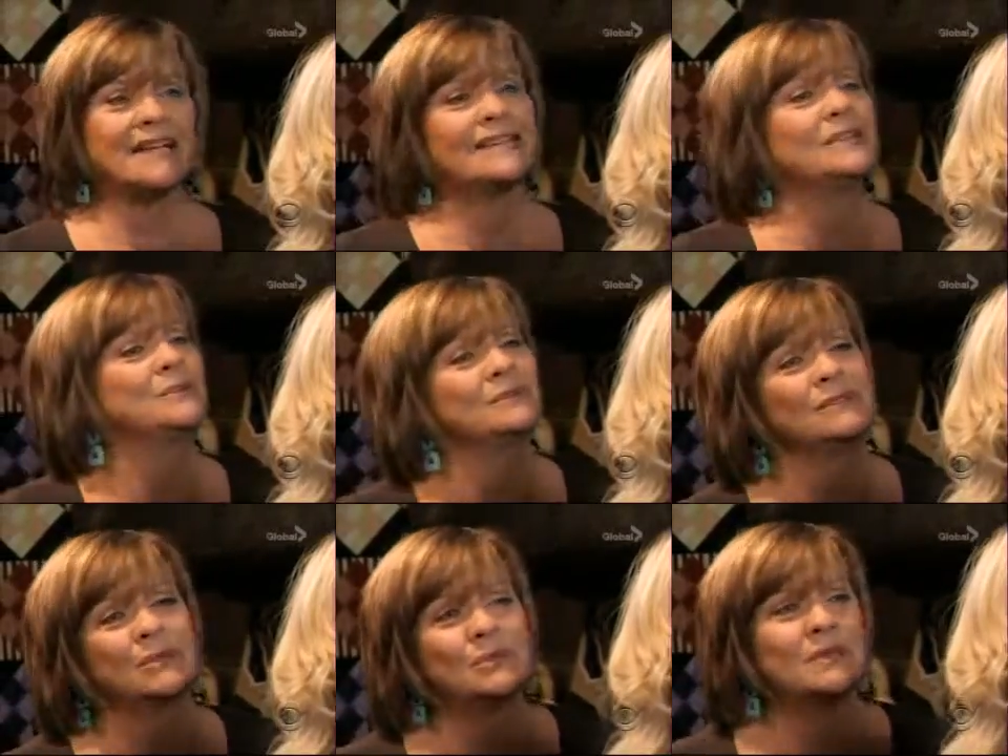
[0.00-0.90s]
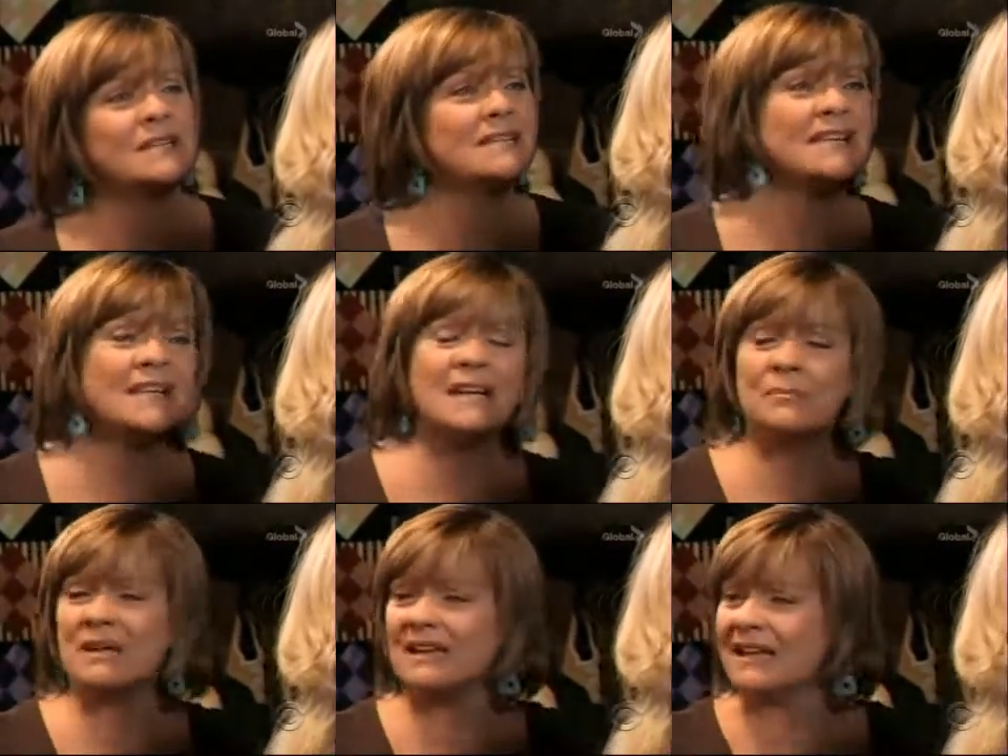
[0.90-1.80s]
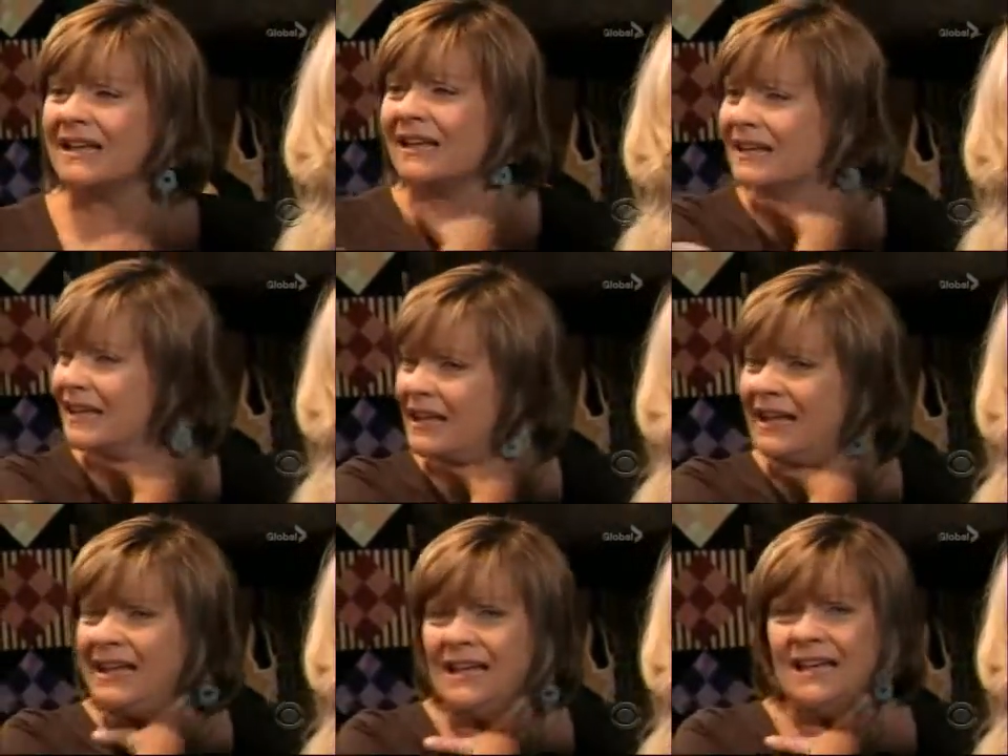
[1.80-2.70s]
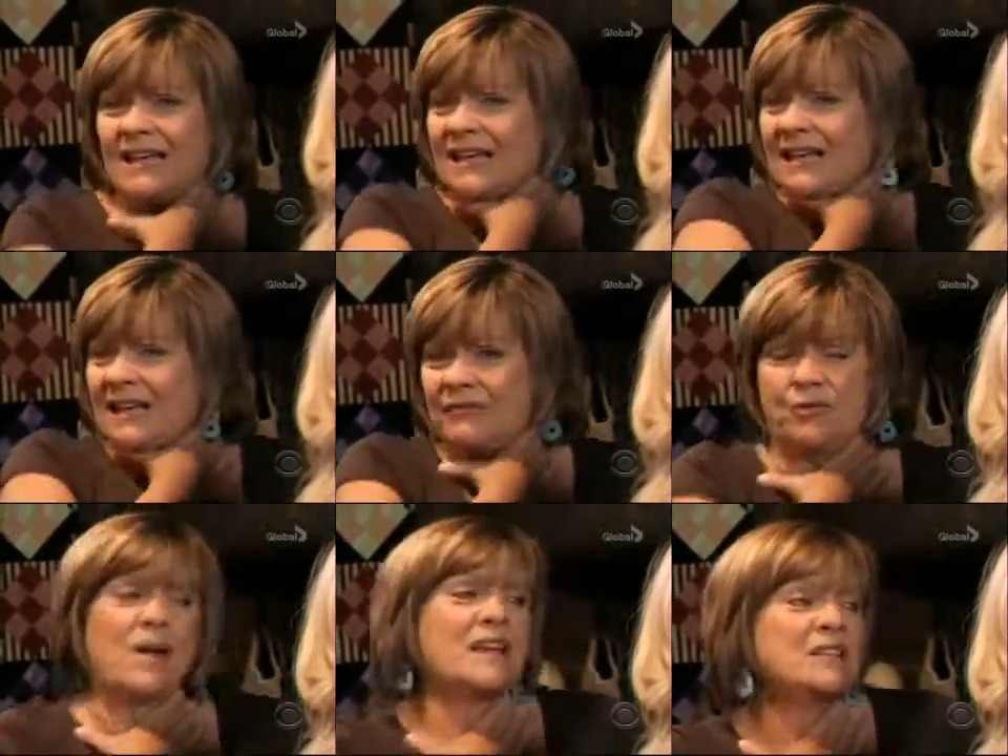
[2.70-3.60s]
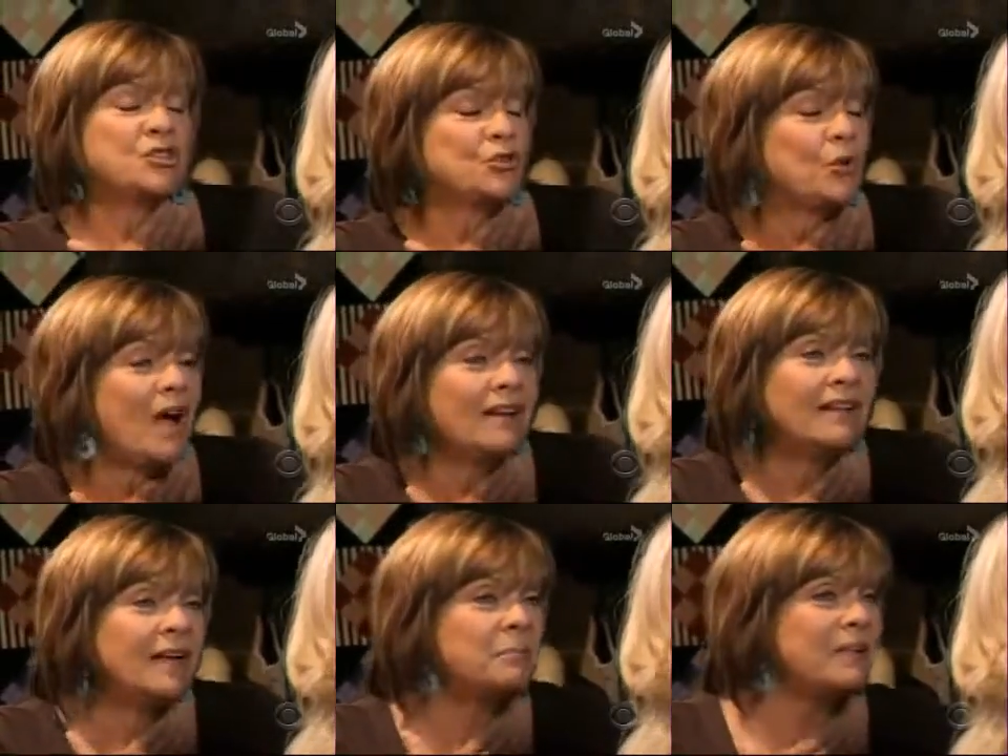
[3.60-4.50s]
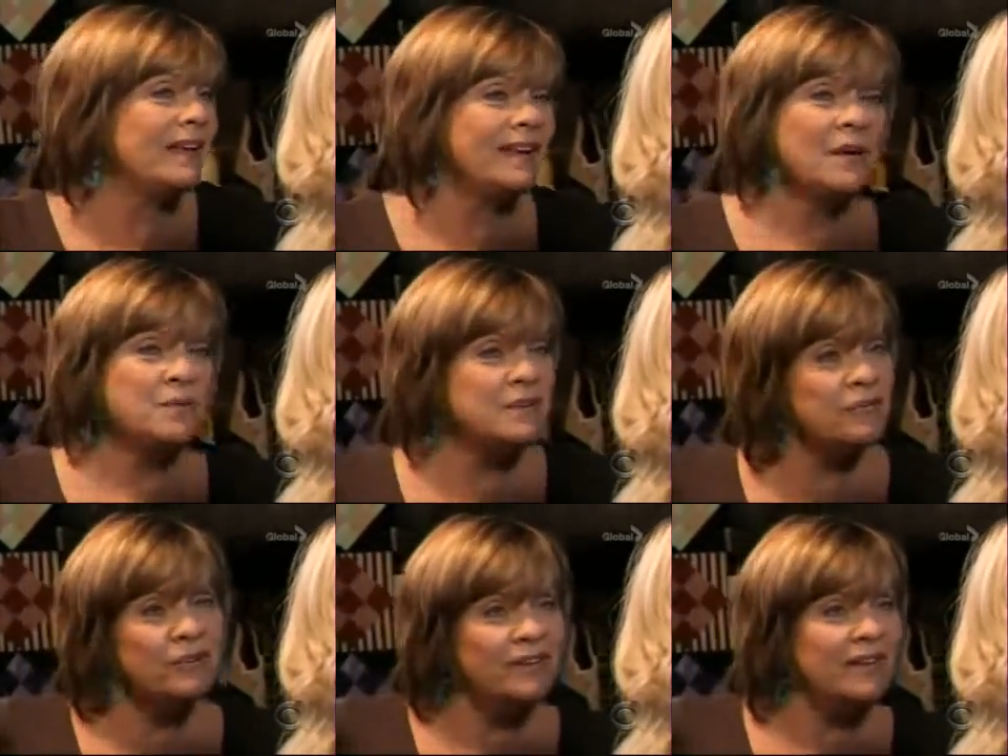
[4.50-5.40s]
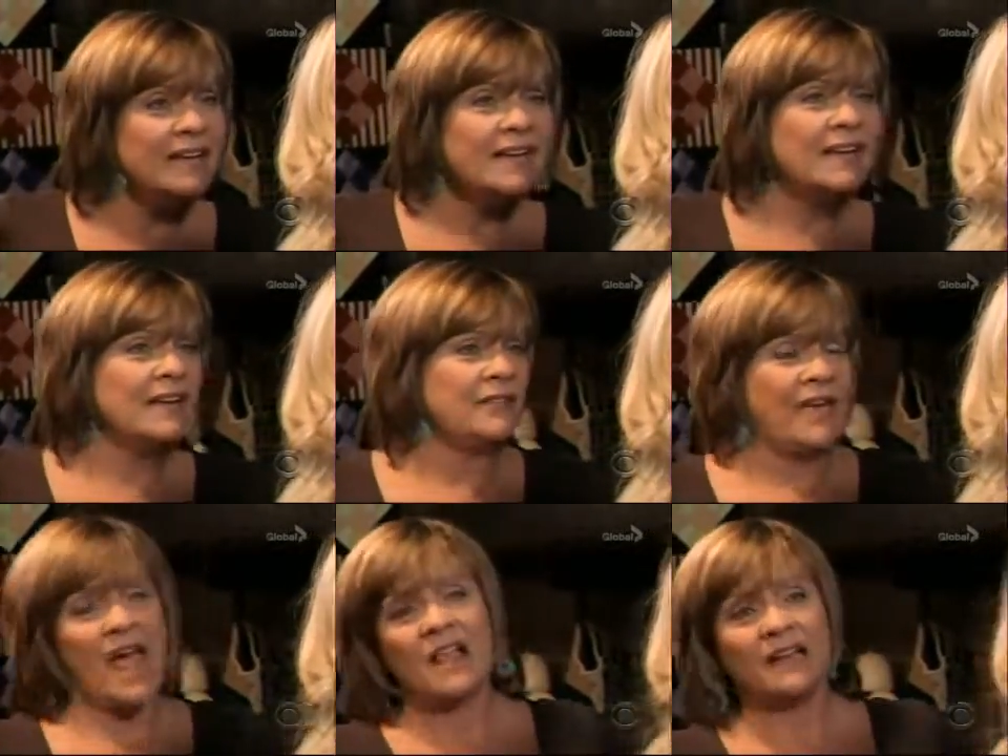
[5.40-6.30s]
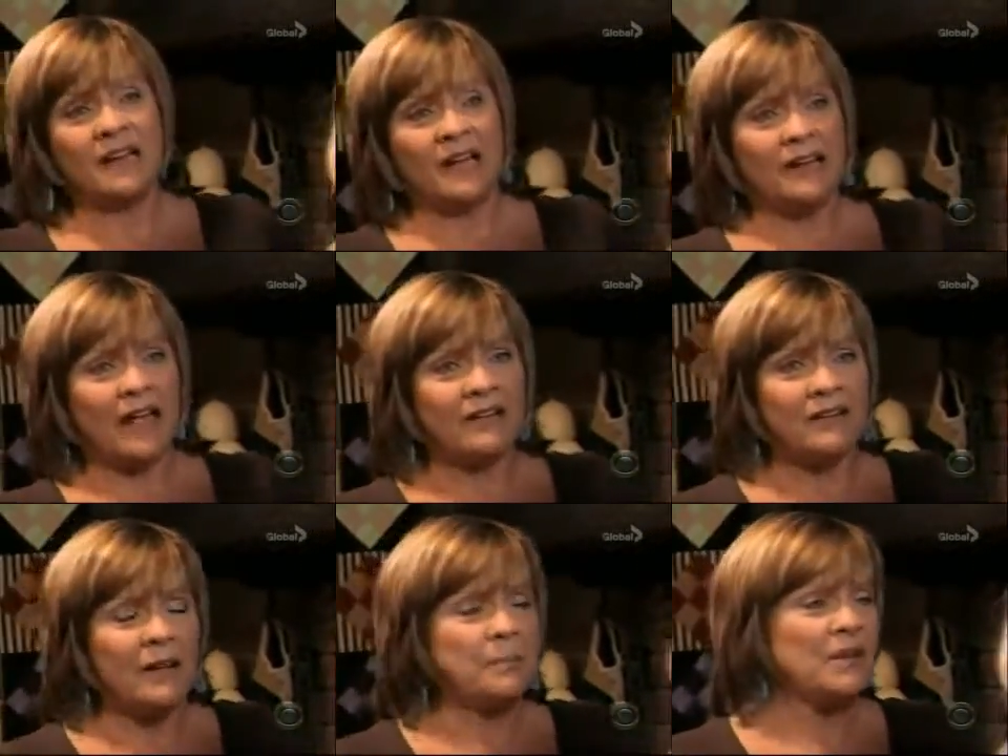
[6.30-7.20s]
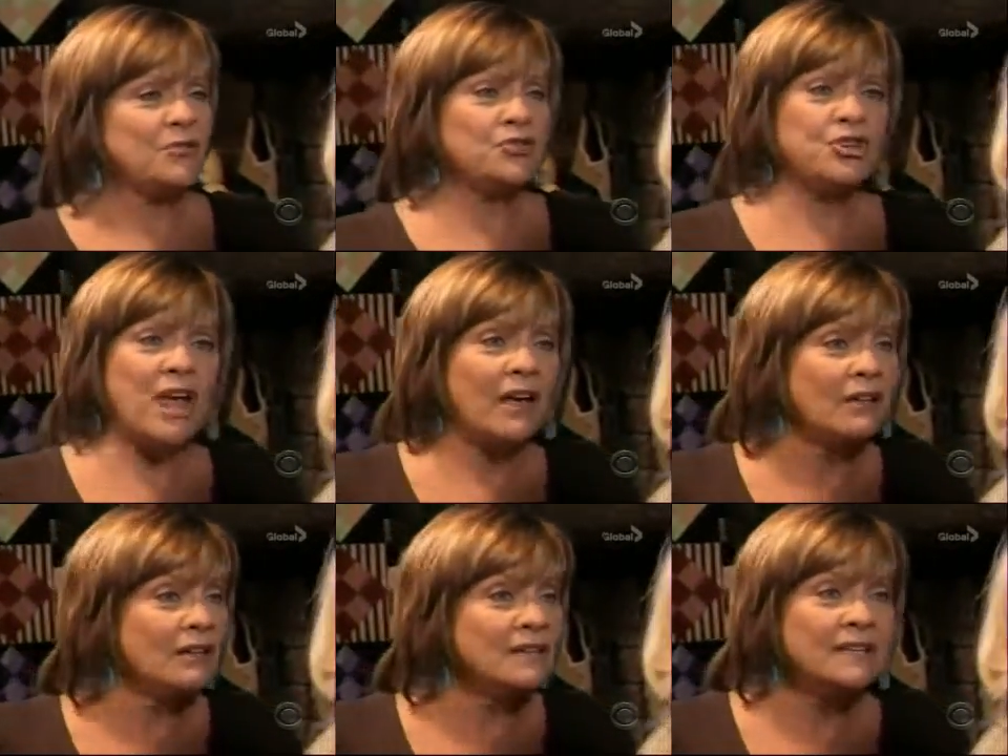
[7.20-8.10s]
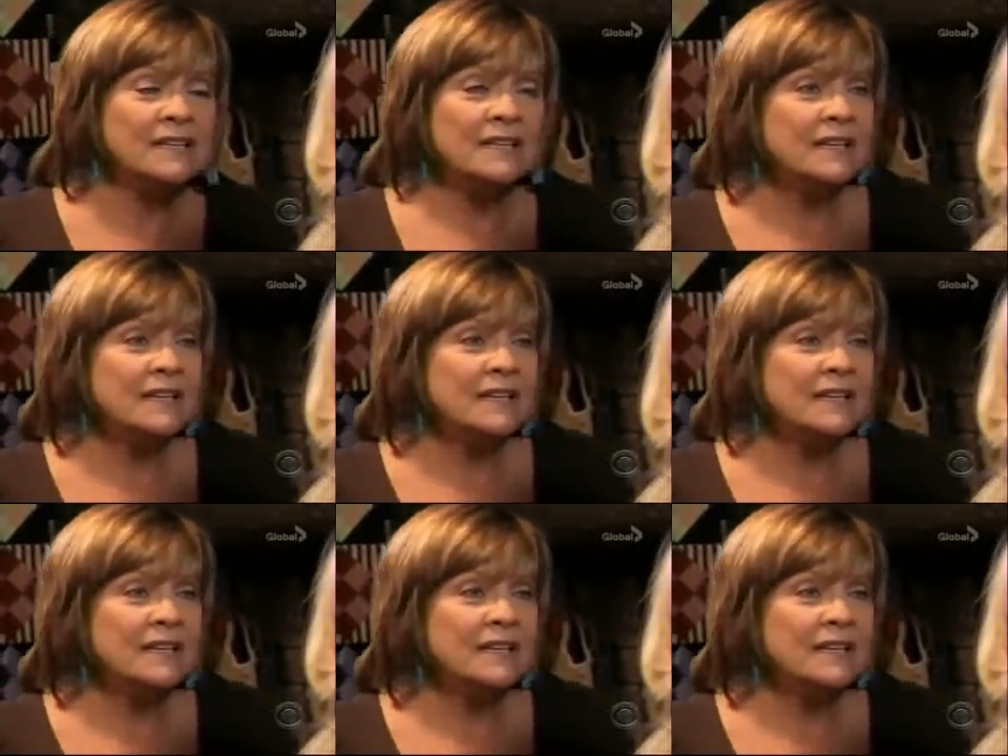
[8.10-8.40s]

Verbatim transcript: I don't know, Lizzie. I mean, if Grady's trial had played out differently and if Alan had ended up in jail.